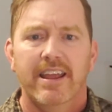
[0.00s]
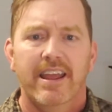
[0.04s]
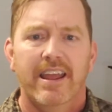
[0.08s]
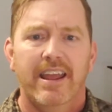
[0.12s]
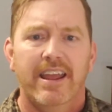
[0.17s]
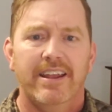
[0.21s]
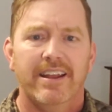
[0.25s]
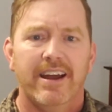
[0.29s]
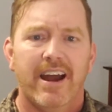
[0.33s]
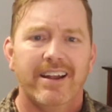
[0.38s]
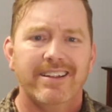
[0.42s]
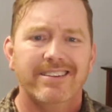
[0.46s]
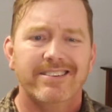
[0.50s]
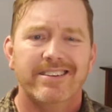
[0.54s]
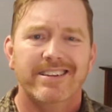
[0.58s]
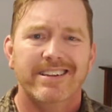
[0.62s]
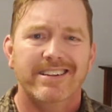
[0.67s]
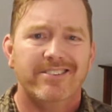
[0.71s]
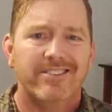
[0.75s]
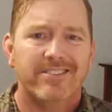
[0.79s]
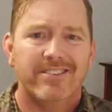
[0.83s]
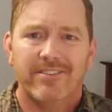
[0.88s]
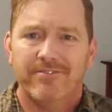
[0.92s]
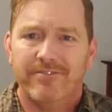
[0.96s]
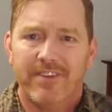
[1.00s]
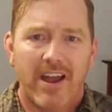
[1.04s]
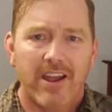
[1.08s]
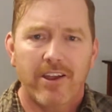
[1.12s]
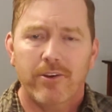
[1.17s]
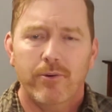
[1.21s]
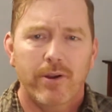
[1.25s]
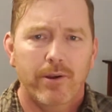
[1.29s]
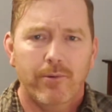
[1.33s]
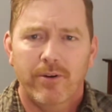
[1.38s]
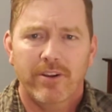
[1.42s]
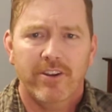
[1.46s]
And honestly, just
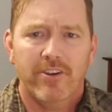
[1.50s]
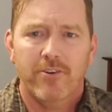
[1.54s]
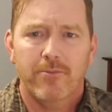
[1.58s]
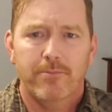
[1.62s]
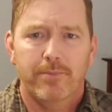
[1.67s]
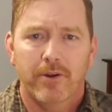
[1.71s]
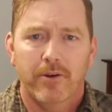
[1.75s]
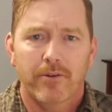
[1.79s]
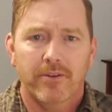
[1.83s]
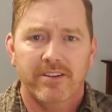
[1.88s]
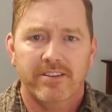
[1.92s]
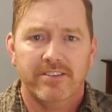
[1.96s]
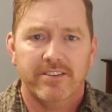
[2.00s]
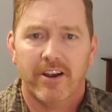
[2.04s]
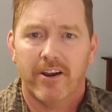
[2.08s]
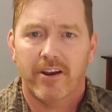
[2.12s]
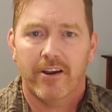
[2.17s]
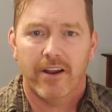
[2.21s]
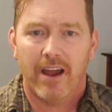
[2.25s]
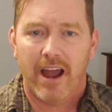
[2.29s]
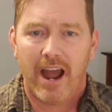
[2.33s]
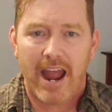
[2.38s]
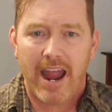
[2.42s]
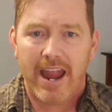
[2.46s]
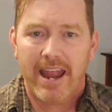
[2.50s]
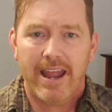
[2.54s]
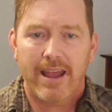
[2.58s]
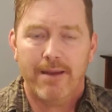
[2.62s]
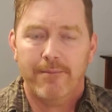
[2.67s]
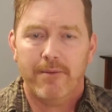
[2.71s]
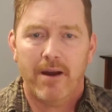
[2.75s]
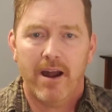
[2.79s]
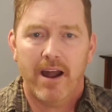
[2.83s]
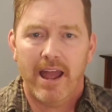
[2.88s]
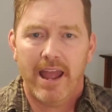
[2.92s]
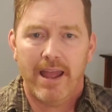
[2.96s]
evaluate what your abilities are. I
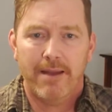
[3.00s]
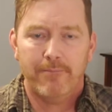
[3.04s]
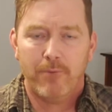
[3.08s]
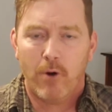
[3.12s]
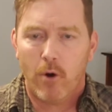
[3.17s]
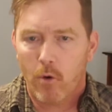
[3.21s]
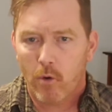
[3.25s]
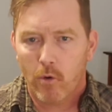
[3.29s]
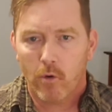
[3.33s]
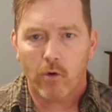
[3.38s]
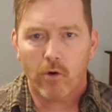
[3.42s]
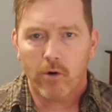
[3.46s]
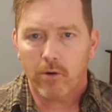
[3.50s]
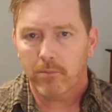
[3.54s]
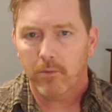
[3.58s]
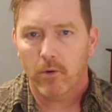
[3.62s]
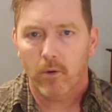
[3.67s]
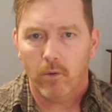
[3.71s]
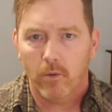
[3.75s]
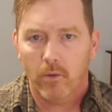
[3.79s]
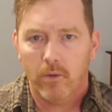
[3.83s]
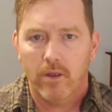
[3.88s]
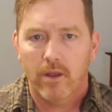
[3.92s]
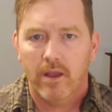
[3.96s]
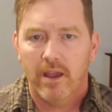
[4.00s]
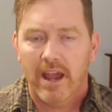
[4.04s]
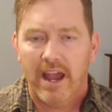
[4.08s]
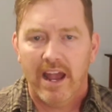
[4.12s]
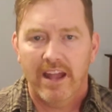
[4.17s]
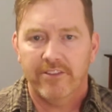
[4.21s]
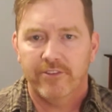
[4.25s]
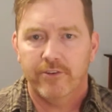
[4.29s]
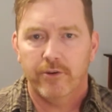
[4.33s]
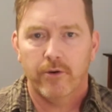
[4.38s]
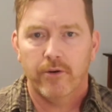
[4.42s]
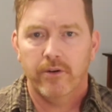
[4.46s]
am horrible
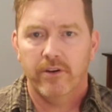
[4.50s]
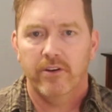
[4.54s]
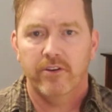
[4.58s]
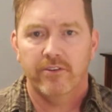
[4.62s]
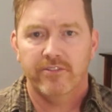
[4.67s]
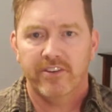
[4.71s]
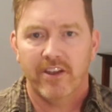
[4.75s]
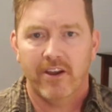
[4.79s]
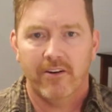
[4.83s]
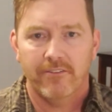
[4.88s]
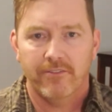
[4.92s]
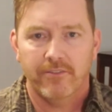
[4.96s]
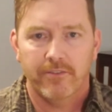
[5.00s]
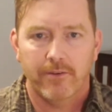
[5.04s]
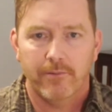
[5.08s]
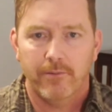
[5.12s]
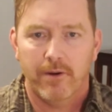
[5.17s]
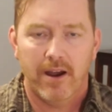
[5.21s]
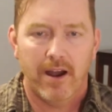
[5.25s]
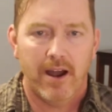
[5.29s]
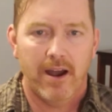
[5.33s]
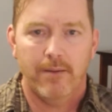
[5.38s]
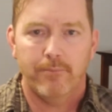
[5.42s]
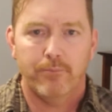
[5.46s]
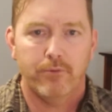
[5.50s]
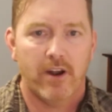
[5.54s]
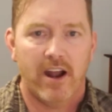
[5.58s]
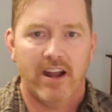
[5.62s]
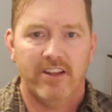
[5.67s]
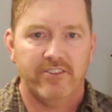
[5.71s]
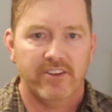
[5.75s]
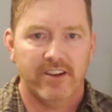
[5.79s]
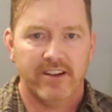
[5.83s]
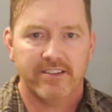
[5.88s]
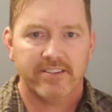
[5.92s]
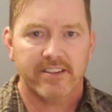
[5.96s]
at do-it-yourself
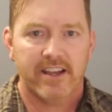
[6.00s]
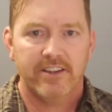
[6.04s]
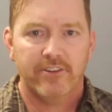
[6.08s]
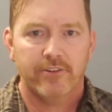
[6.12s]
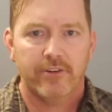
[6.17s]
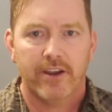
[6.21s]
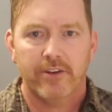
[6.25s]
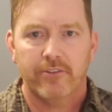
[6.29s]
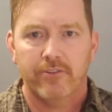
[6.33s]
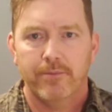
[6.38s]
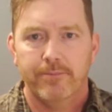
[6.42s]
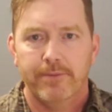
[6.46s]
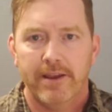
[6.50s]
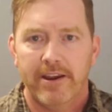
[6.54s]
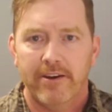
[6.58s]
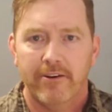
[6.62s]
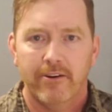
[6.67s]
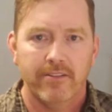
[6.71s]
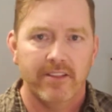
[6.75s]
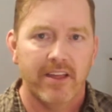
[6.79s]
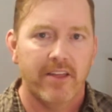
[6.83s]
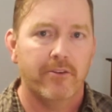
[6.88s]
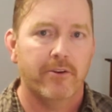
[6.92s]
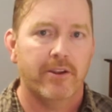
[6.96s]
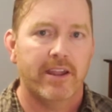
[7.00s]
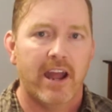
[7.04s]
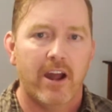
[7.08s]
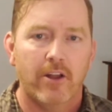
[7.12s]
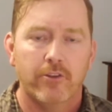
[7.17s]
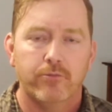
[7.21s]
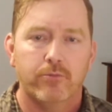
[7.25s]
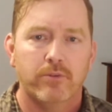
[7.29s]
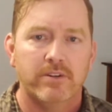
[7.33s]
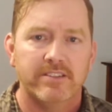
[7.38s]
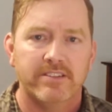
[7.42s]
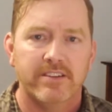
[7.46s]
projects. I tried to repair a leather
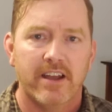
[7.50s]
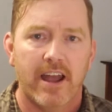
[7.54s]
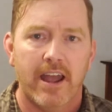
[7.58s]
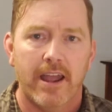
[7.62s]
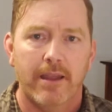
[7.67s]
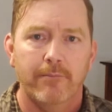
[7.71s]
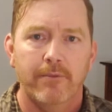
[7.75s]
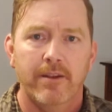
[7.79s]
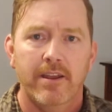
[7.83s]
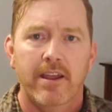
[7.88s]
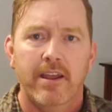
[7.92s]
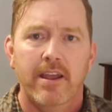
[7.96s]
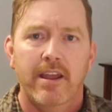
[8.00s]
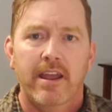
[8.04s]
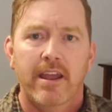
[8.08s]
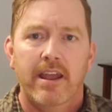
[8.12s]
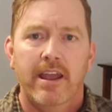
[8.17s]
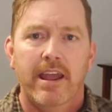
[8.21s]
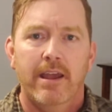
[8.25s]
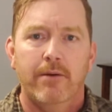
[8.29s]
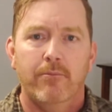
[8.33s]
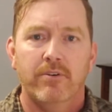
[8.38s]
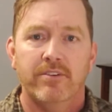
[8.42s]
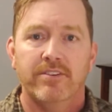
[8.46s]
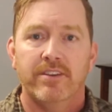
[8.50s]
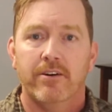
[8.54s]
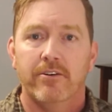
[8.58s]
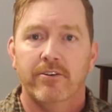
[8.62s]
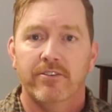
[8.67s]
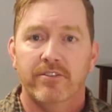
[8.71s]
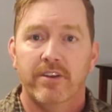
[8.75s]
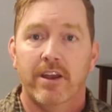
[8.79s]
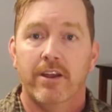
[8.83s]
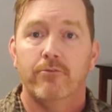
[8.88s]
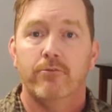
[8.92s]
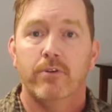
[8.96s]
couch one time, and once I was
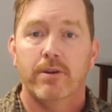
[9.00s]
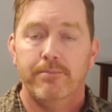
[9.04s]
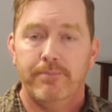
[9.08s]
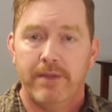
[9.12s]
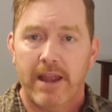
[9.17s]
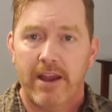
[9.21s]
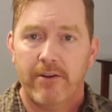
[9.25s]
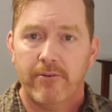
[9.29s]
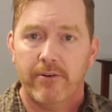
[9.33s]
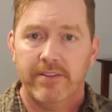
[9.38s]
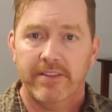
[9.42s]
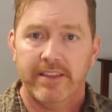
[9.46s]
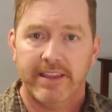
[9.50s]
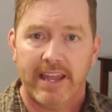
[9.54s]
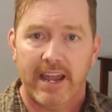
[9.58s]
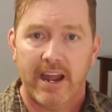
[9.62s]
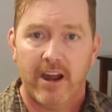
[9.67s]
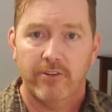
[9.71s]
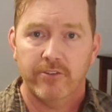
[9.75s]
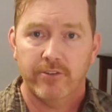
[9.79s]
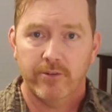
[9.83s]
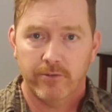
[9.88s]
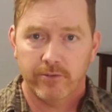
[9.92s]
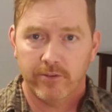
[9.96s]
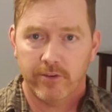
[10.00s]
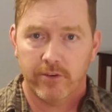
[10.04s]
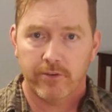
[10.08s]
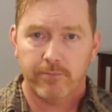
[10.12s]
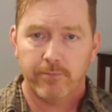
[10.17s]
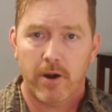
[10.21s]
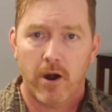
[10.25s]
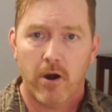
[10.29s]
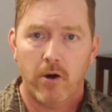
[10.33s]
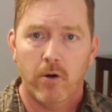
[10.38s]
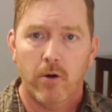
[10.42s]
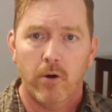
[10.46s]
done repairing the couch, it was a
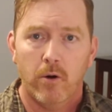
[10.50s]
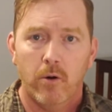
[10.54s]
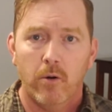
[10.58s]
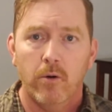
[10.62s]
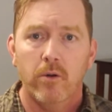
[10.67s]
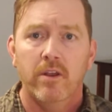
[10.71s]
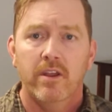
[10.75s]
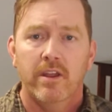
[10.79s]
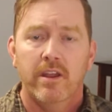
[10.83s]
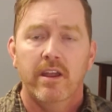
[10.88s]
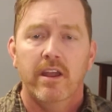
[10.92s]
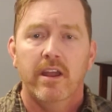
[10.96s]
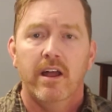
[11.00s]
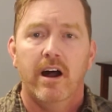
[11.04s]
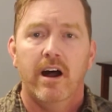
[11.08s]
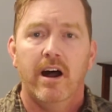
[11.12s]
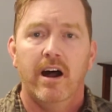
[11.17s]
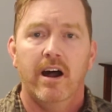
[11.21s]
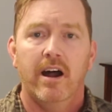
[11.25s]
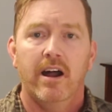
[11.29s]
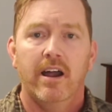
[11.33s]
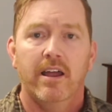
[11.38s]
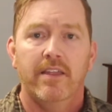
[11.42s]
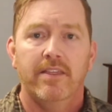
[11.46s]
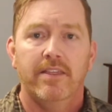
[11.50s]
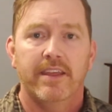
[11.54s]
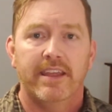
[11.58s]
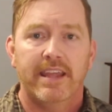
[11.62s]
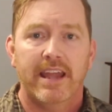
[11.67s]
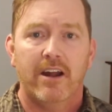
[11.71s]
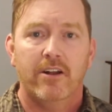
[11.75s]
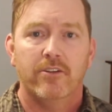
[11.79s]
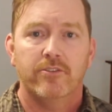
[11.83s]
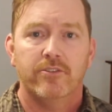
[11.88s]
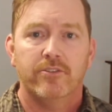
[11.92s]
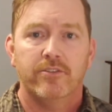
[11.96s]
small hole. The
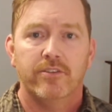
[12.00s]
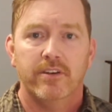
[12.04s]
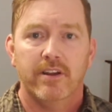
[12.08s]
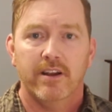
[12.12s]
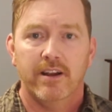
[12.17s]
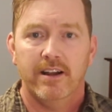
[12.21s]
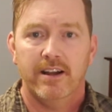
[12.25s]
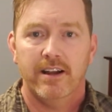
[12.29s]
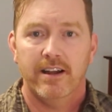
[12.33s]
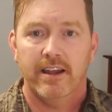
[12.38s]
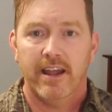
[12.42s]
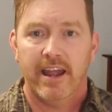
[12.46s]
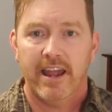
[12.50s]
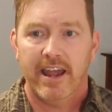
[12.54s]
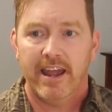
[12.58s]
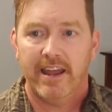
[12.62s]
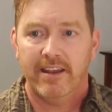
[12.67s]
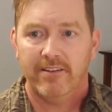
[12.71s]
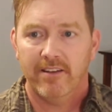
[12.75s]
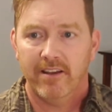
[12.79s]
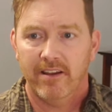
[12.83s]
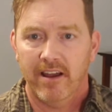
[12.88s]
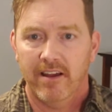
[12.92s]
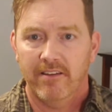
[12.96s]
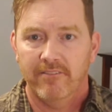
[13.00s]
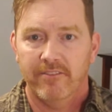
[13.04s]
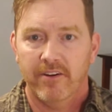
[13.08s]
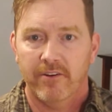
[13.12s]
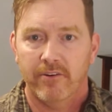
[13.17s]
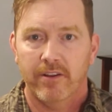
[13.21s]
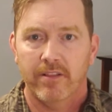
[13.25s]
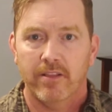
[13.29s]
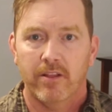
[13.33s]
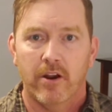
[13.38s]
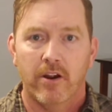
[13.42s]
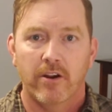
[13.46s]
couch had a
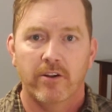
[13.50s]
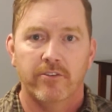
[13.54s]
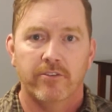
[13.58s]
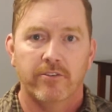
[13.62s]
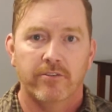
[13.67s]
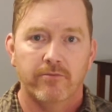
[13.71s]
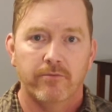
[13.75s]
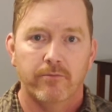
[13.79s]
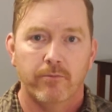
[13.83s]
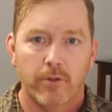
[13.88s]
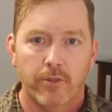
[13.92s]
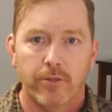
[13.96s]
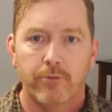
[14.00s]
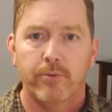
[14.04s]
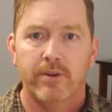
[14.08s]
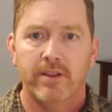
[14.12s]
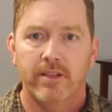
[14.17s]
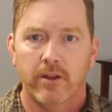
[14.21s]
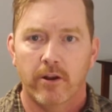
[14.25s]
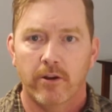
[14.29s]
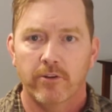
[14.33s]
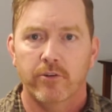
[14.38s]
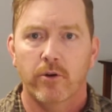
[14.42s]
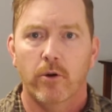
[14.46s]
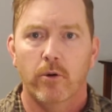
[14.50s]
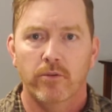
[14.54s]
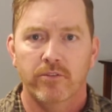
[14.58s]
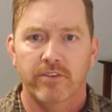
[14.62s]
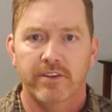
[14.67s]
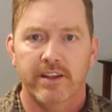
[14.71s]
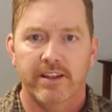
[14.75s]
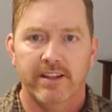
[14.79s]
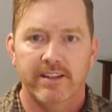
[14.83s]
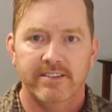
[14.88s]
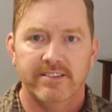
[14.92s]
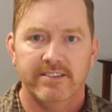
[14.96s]
very large, well, 3 large holes
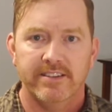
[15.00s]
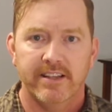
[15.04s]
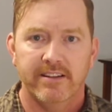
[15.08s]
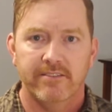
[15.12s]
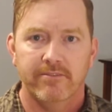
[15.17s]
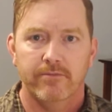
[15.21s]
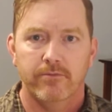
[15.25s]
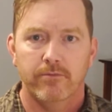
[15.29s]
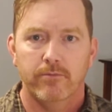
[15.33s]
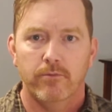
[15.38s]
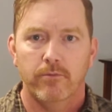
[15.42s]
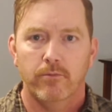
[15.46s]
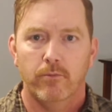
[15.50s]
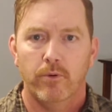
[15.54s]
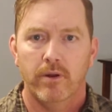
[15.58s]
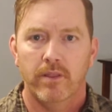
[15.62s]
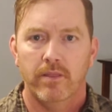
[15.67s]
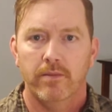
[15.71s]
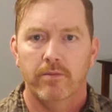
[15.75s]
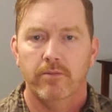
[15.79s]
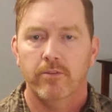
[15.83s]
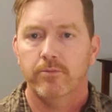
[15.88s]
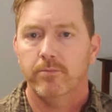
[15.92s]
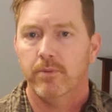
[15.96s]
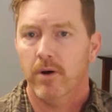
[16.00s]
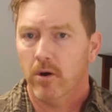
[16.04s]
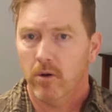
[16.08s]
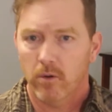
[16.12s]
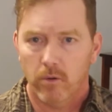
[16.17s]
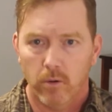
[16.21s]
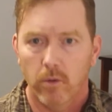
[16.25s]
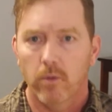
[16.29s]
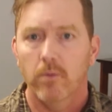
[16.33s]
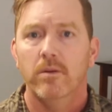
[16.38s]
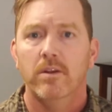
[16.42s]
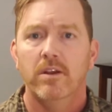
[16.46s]
in it instead of 1 small
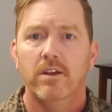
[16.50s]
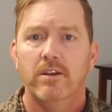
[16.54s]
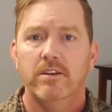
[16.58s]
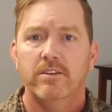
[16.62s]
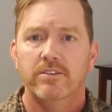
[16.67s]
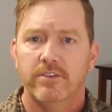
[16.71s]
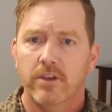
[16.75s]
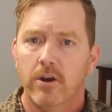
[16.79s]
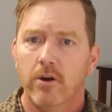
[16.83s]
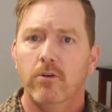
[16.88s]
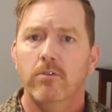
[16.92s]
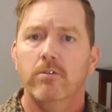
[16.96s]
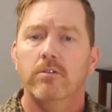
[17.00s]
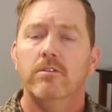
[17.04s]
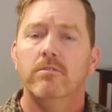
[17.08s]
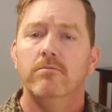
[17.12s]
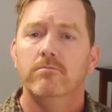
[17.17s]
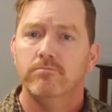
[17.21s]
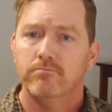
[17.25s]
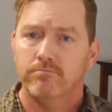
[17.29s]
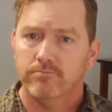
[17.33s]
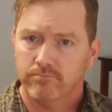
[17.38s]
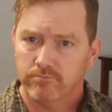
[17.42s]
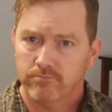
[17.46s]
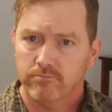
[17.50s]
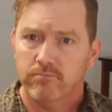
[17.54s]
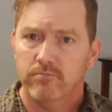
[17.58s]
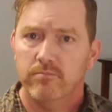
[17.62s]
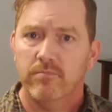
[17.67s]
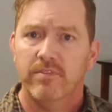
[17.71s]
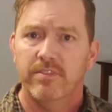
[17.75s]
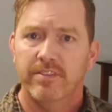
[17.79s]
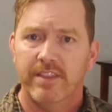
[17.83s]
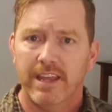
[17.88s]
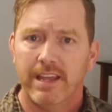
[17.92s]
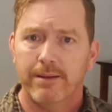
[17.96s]
hole. So
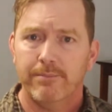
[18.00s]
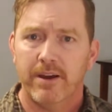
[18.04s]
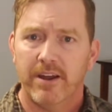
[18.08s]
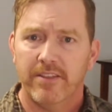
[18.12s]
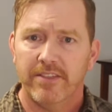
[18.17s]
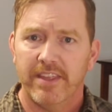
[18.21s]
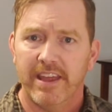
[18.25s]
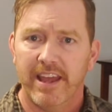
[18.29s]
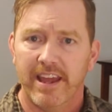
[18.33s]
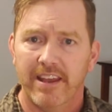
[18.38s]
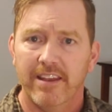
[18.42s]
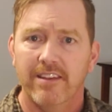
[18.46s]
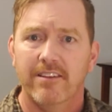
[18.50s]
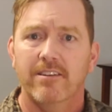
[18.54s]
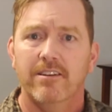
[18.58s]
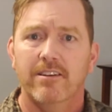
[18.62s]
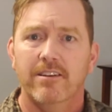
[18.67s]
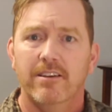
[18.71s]
think about that.